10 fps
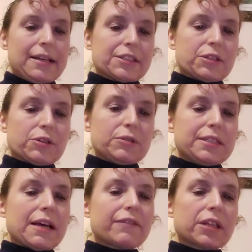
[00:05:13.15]
So you
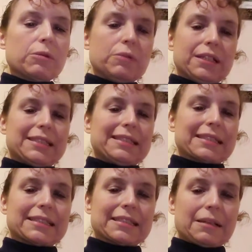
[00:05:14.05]
definitely want to stick to